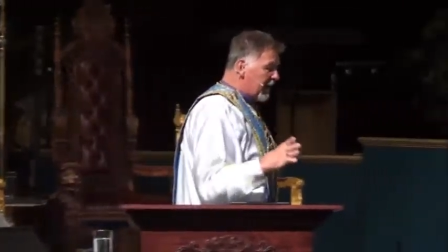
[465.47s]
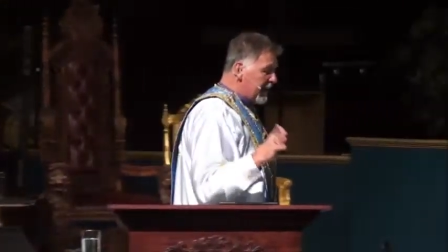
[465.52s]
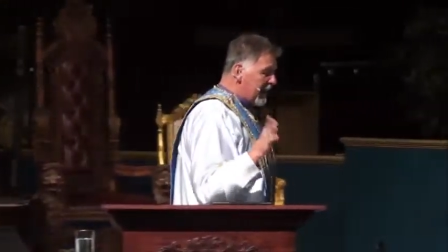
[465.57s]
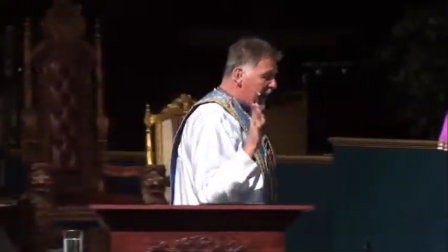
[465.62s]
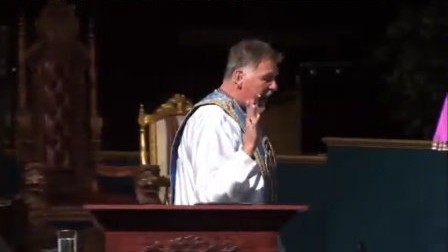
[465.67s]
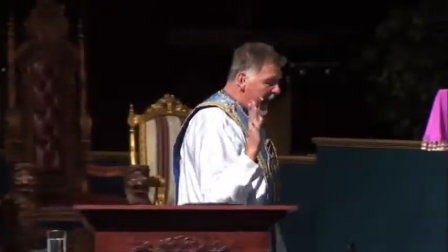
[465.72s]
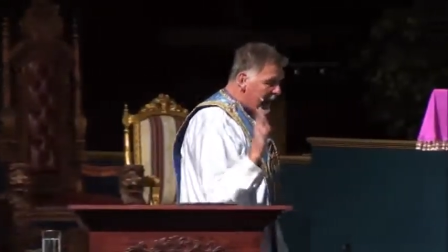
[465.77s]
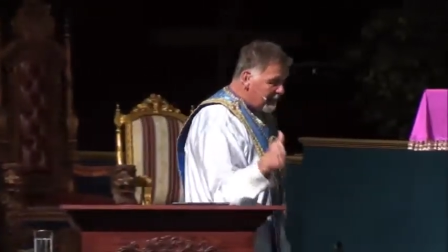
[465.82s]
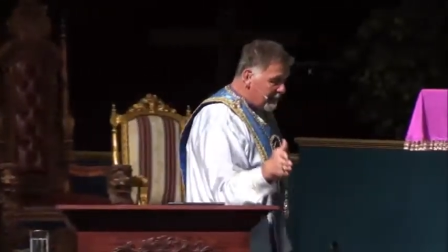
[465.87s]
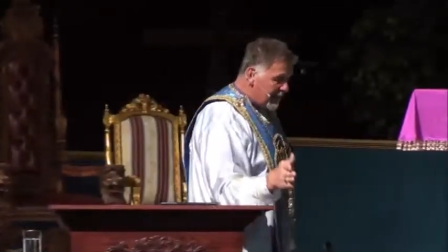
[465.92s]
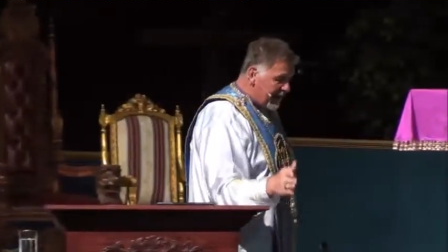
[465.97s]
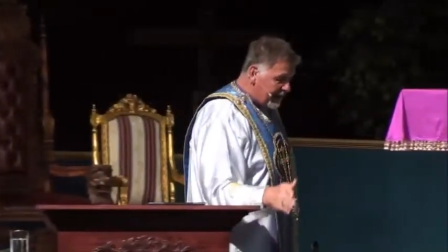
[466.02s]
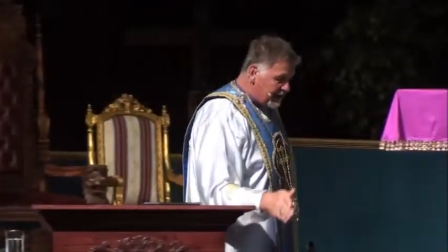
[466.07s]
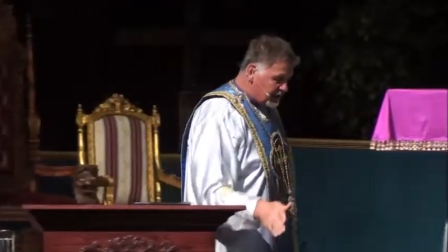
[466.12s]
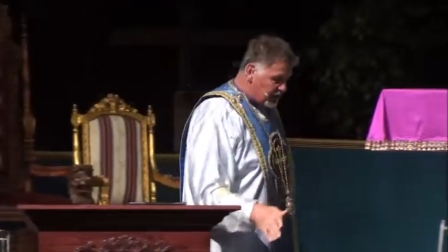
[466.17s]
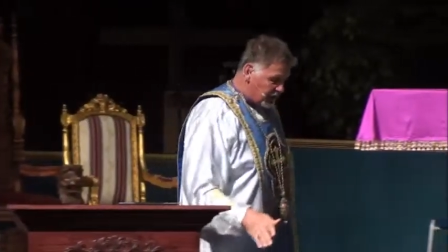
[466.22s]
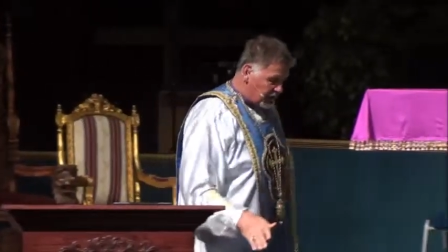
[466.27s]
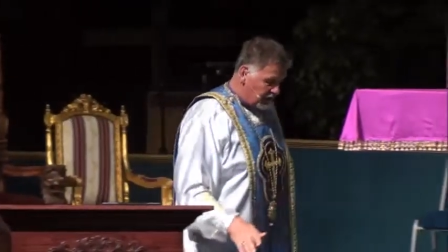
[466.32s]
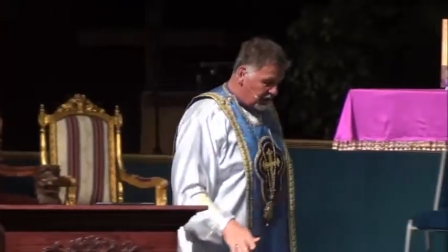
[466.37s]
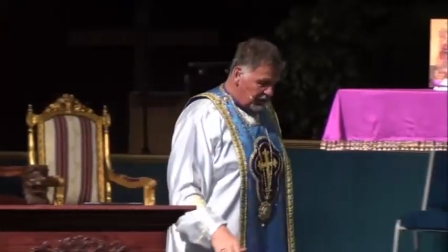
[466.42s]
men I
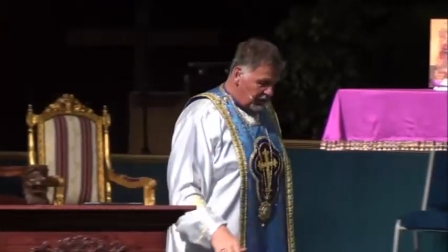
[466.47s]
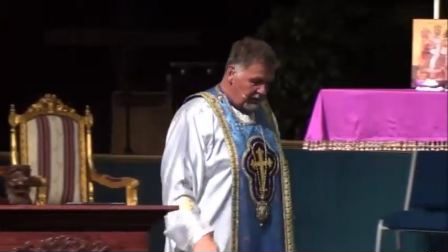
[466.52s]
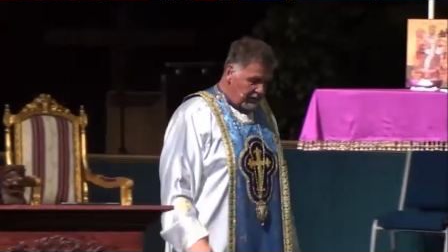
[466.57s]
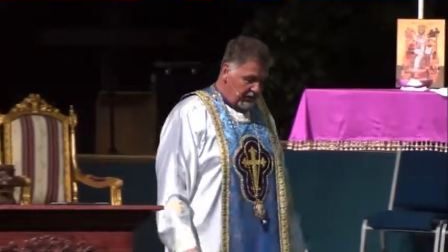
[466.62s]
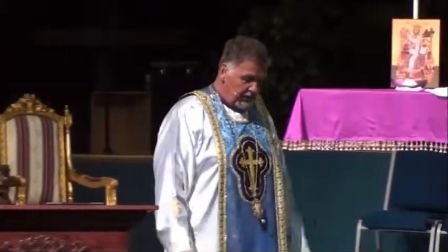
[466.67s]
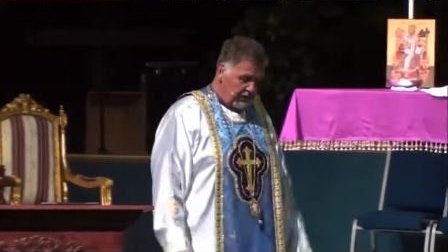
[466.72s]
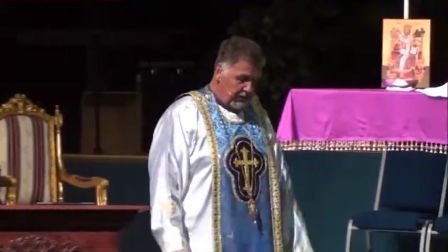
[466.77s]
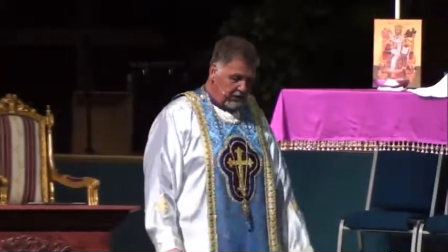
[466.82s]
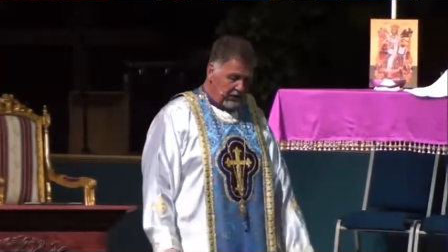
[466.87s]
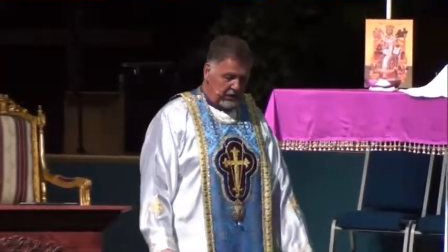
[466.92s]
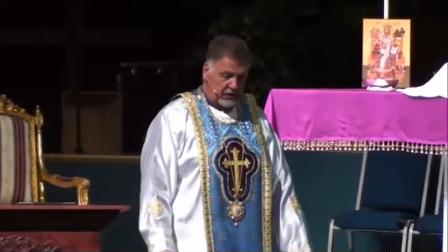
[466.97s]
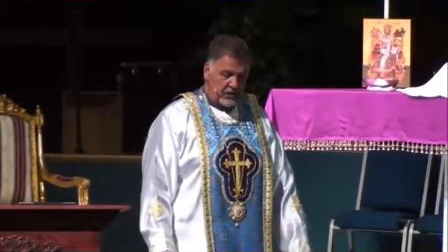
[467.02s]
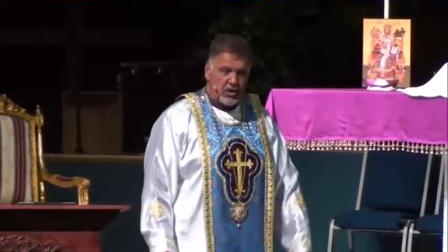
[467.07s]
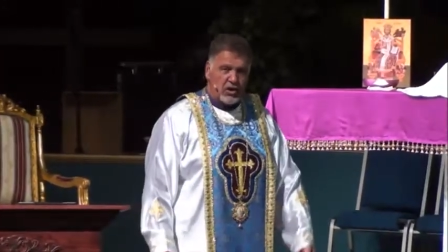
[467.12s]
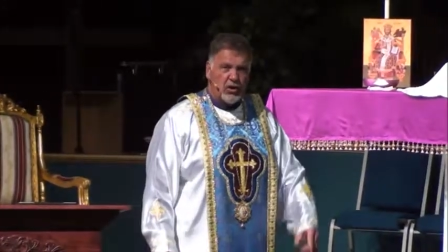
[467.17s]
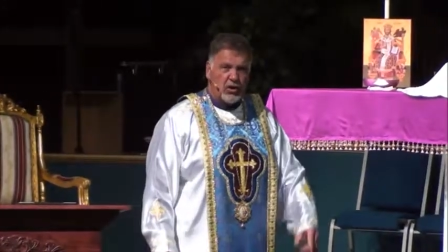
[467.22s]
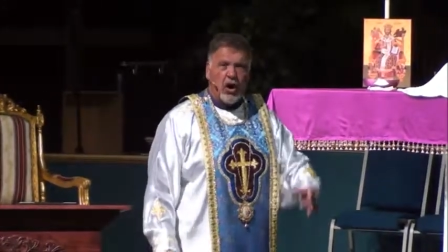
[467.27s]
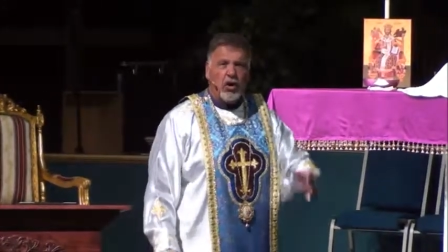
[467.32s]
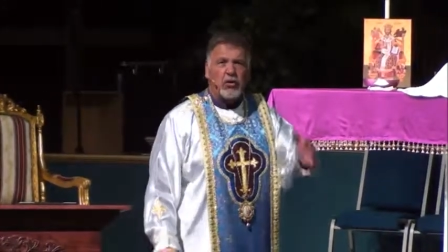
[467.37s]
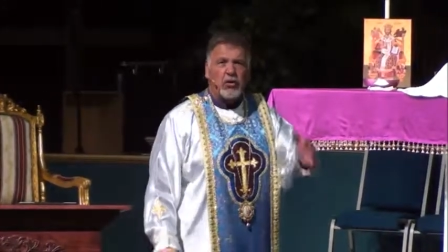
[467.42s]
mentor
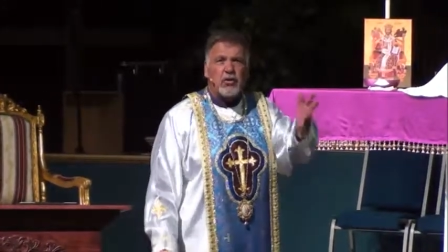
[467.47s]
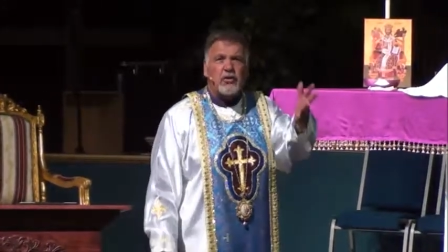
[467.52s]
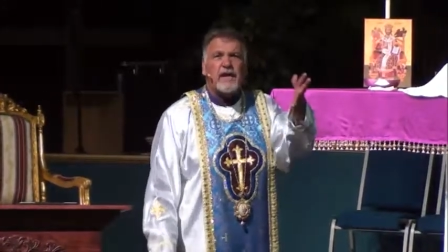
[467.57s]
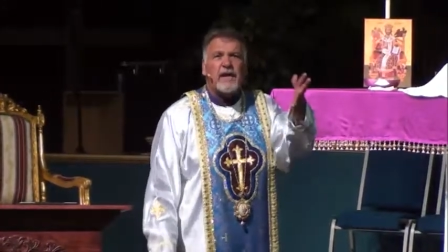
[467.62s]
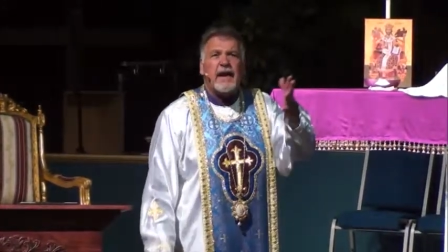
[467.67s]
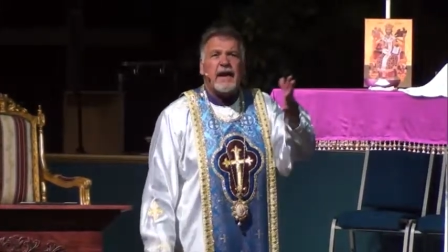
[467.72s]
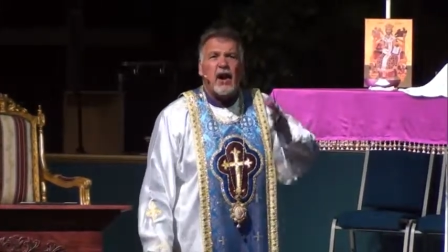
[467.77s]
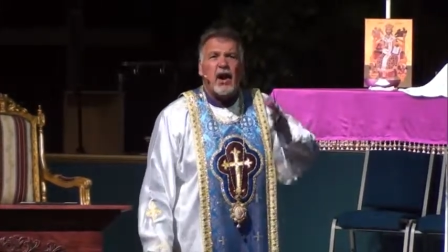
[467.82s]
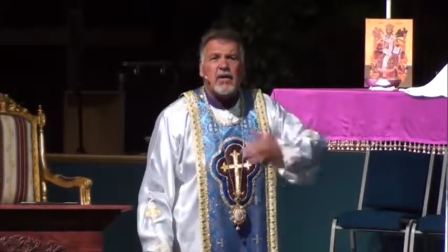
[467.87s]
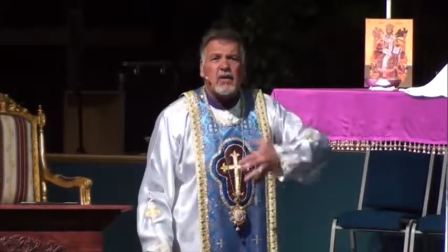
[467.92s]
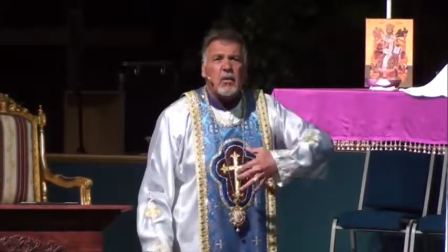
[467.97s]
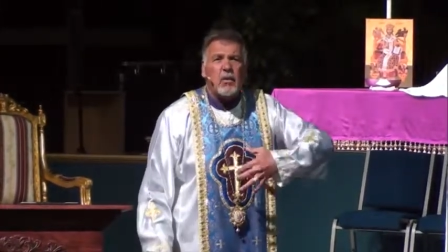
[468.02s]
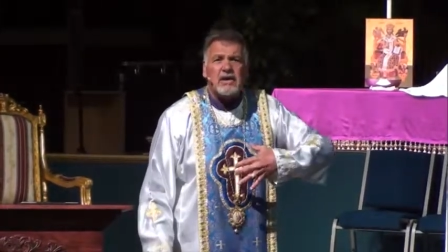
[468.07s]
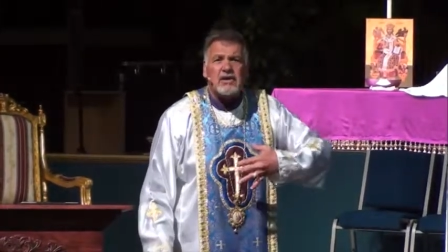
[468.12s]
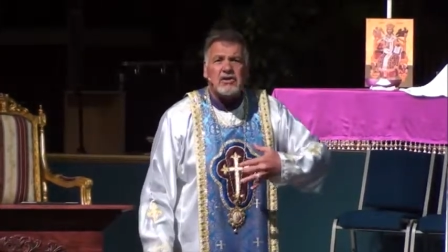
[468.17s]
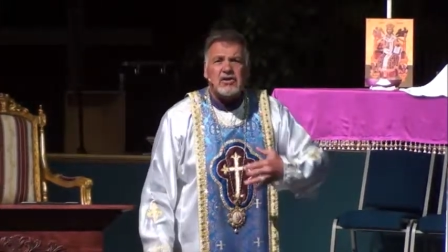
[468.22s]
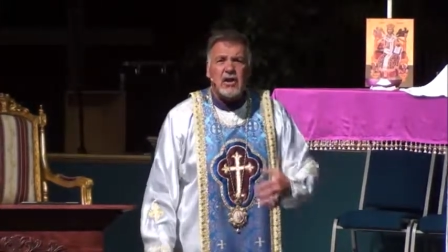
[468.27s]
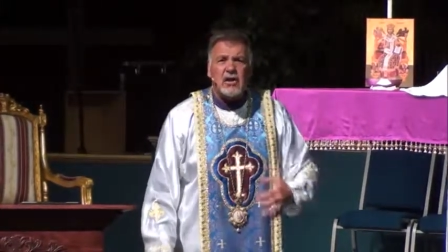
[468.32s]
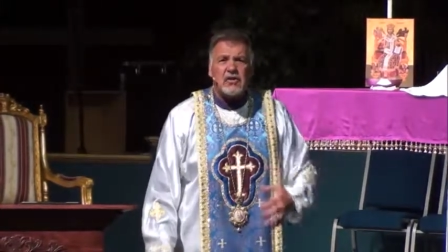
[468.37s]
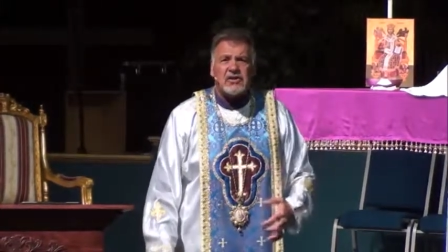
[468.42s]
you know who they are, the
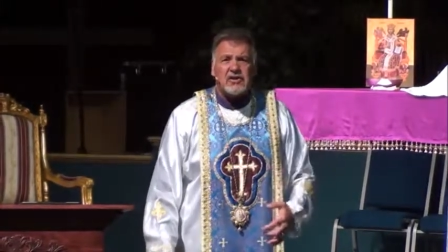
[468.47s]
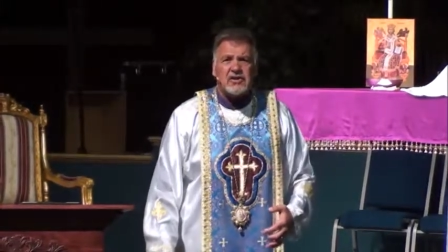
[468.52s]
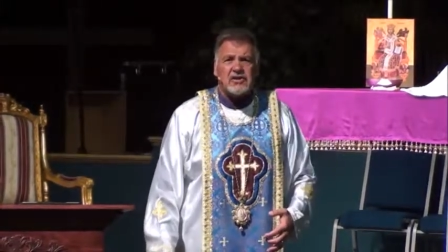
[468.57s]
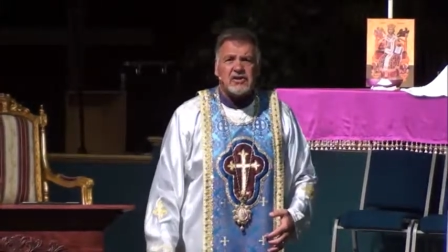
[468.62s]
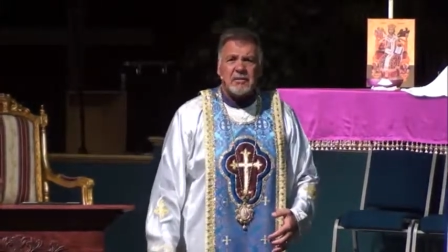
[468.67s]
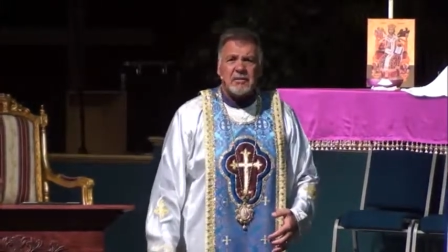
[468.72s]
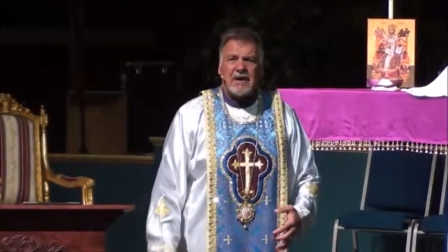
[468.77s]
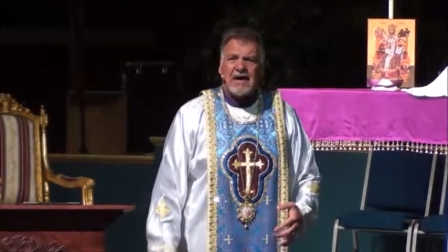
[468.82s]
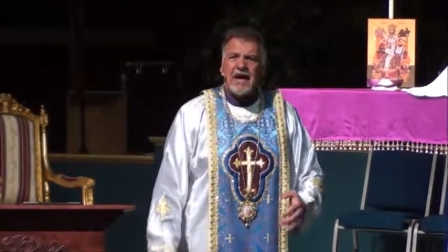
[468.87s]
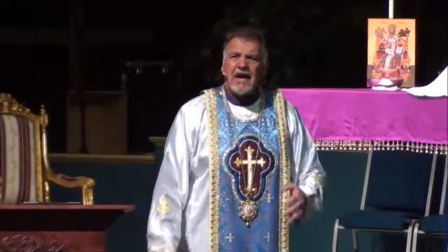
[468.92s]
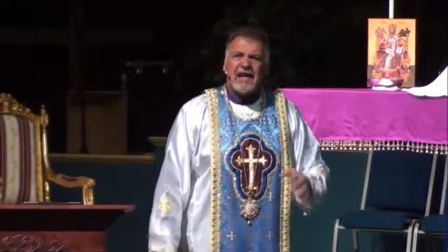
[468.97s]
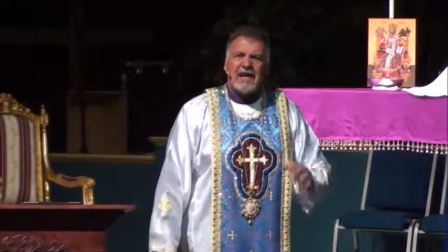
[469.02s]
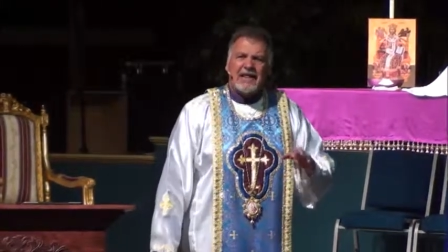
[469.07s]
ones closest to me.